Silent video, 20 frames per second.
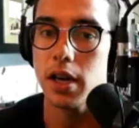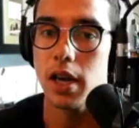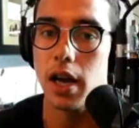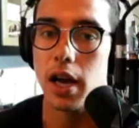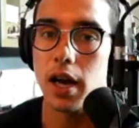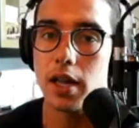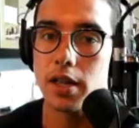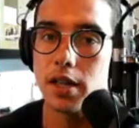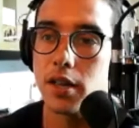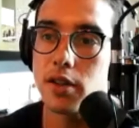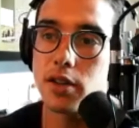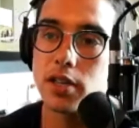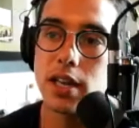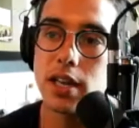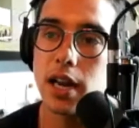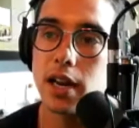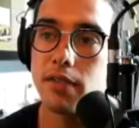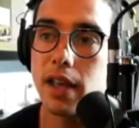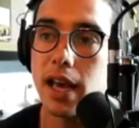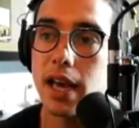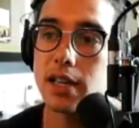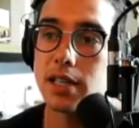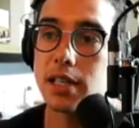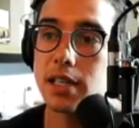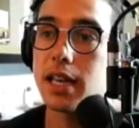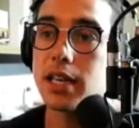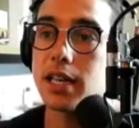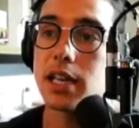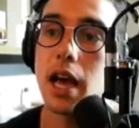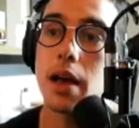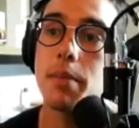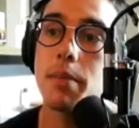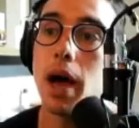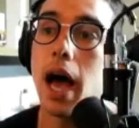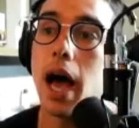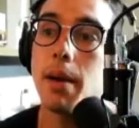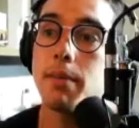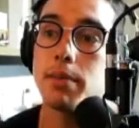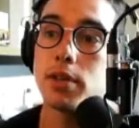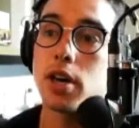Uh, the other side of that is anytime
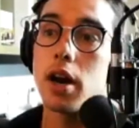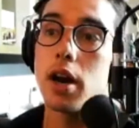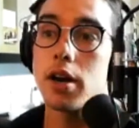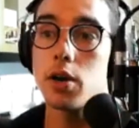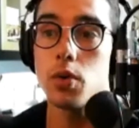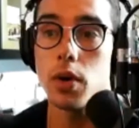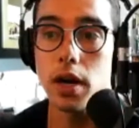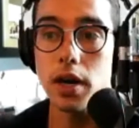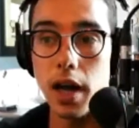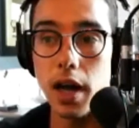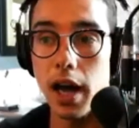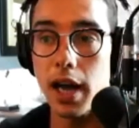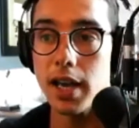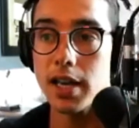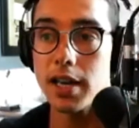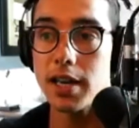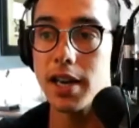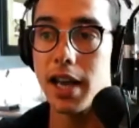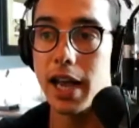I'm talking to a client